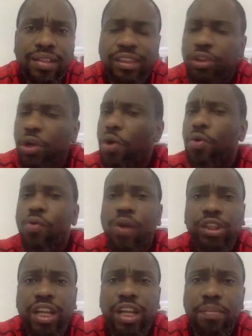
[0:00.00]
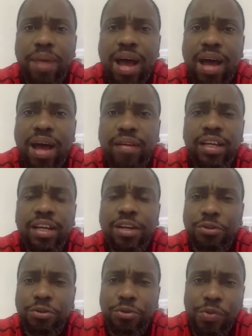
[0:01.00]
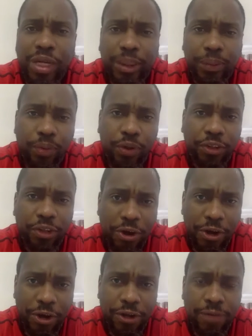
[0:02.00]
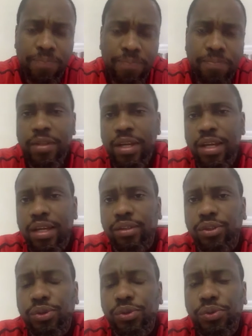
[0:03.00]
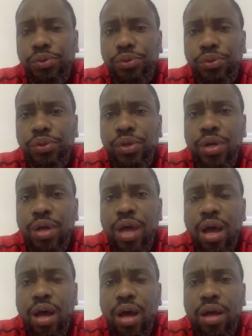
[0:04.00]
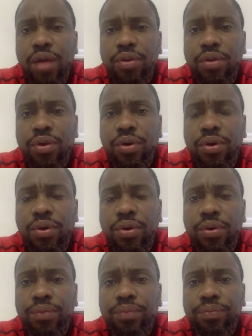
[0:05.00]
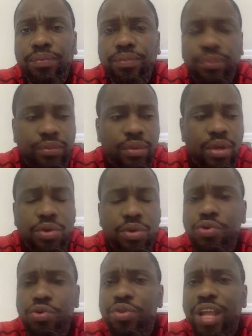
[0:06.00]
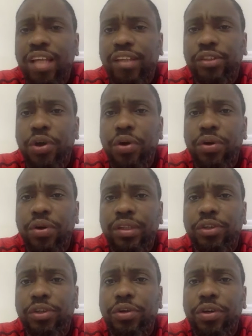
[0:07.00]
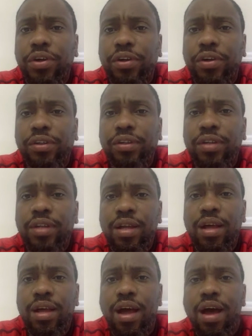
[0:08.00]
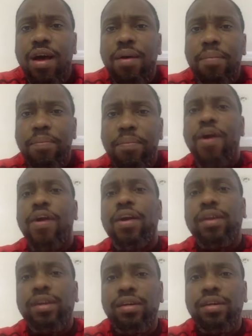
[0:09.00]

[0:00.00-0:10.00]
This whole question about, do you exploit oil into uh, the UNESCO historical uh, park,